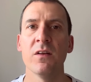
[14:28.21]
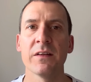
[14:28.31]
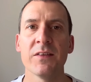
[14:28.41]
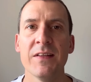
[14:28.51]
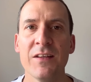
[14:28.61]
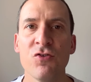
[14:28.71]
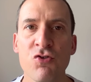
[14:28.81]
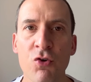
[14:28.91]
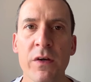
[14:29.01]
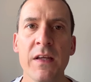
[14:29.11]
Like I said,
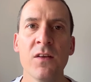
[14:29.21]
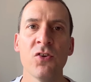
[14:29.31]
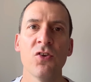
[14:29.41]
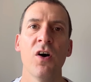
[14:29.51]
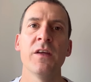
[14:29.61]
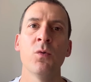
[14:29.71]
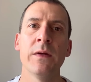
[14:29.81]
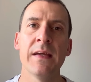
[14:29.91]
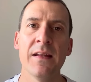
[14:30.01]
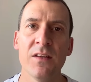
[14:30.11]
enjoy the start of your
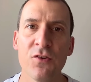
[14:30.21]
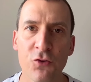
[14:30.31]
weekend.